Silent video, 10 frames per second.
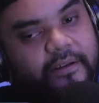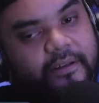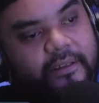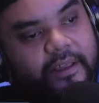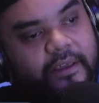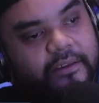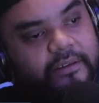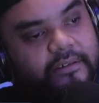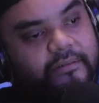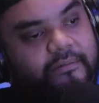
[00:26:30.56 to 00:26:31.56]
they
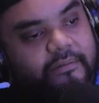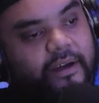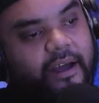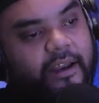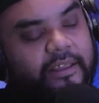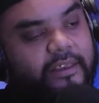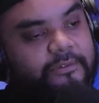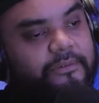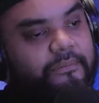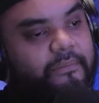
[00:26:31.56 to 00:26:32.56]
I
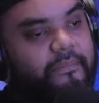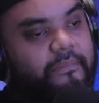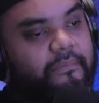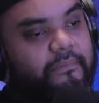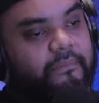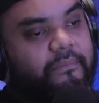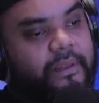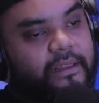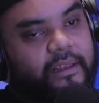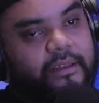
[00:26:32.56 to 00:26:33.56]
think
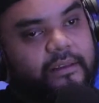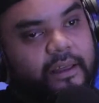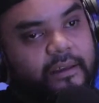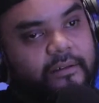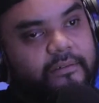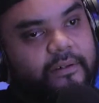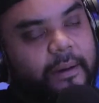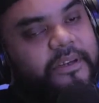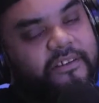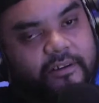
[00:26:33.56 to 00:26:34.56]
lately like
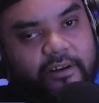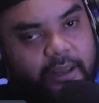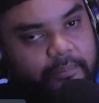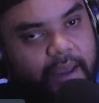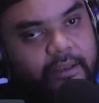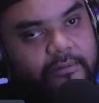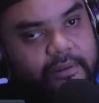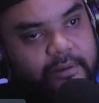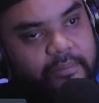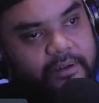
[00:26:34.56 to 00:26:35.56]
I'm just starting to get back in the
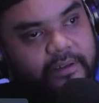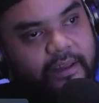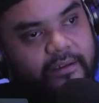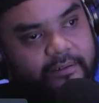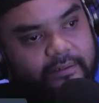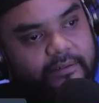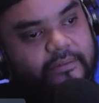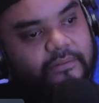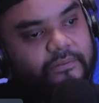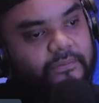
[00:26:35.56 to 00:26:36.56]
rhythm, but it's like
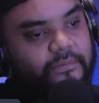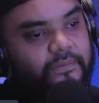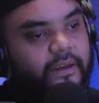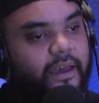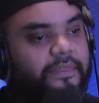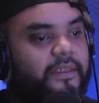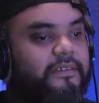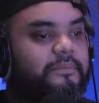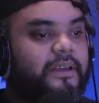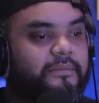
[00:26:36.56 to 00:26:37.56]
I think
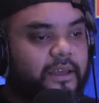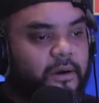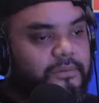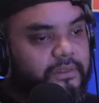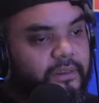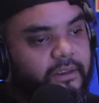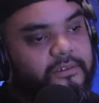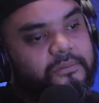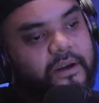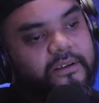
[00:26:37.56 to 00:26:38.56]
sometimes I overthink
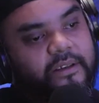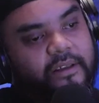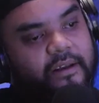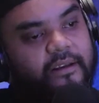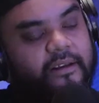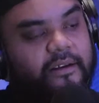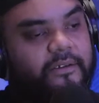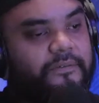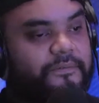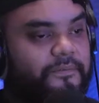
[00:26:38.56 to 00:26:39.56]
too much and then,
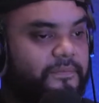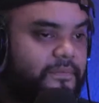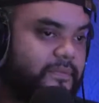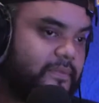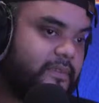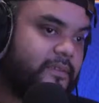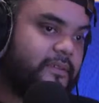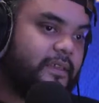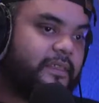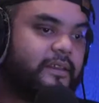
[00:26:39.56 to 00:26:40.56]

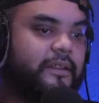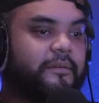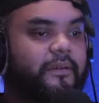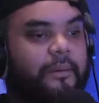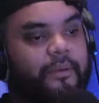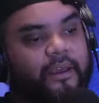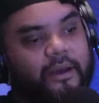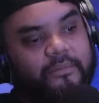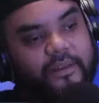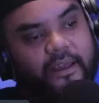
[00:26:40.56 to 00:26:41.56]
then that
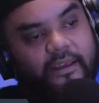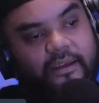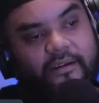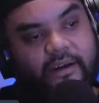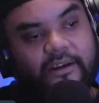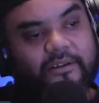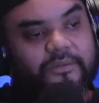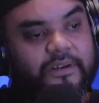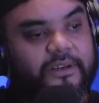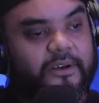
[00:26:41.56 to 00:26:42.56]
becomes like, yo, I don't
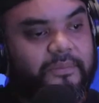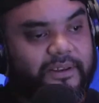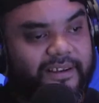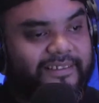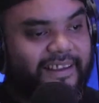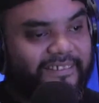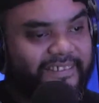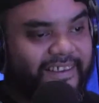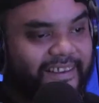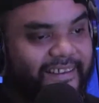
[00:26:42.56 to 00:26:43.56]
even do it because I
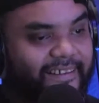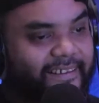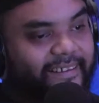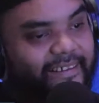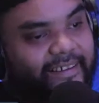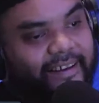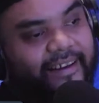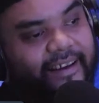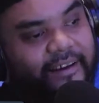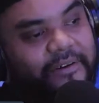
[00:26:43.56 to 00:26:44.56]

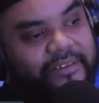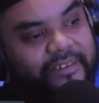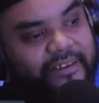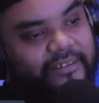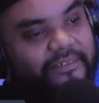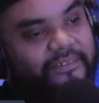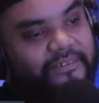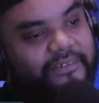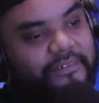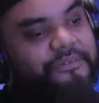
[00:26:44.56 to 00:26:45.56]
always, the
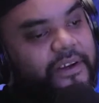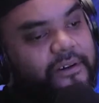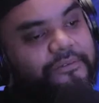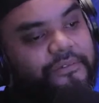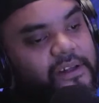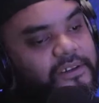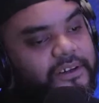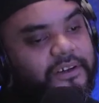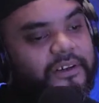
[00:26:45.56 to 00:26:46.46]
fear of failure,